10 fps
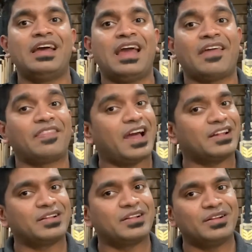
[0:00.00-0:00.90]
and that
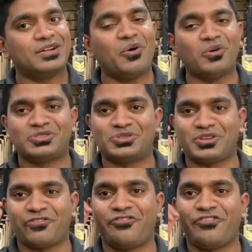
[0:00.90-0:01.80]
goes to the
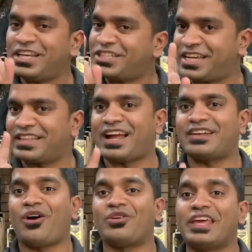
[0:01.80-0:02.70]
finishing that,
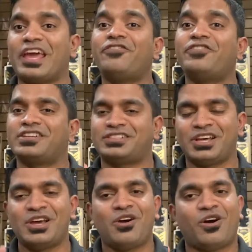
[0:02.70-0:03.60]
or the efforts
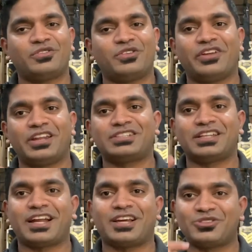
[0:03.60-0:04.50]
of the finishing
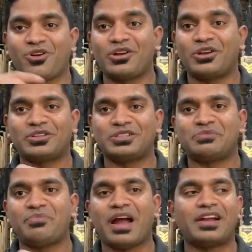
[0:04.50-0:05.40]
that has gone into this
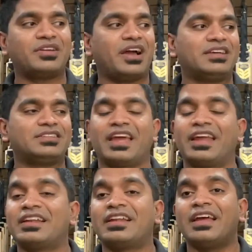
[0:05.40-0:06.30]
bat, guys.
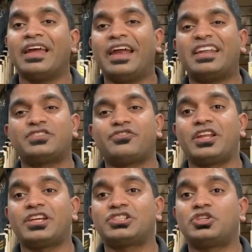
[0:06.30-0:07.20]
It is
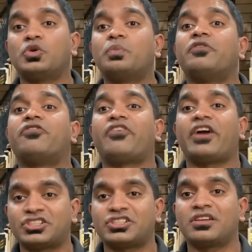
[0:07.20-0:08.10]
finished to
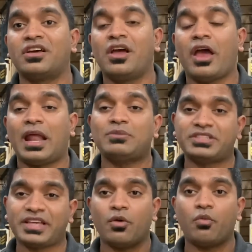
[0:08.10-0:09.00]
perfection, and I'm
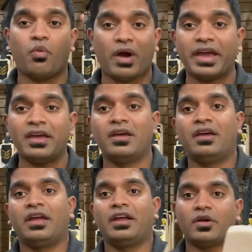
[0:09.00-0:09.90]
saying why.
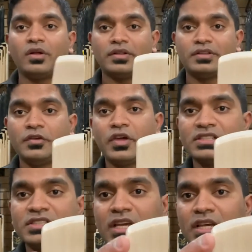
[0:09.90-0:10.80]
You can
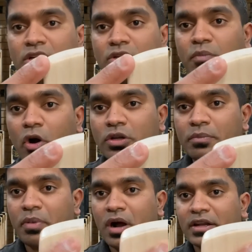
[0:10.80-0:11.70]
see the bottom
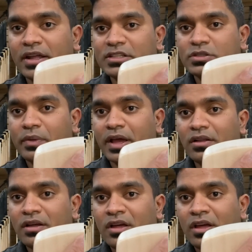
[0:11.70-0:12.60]
part as well.
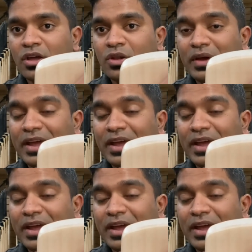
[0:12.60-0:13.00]
You know,